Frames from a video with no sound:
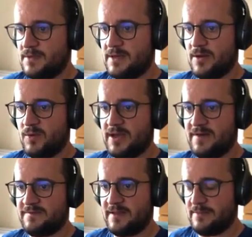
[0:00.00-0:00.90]
Now we
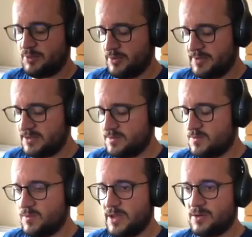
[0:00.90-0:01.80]
have the deployment.
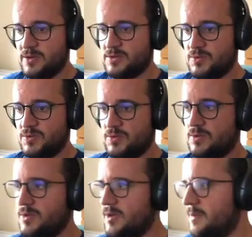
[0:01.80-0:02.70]
We are going to,
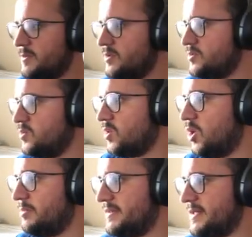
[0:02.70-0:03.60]
I'm going to
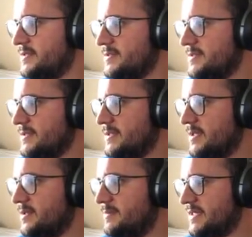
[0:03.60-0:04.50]
open that,
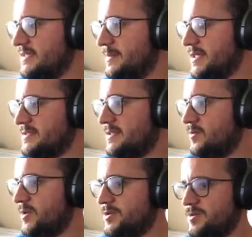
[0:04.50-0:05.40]
maximize the window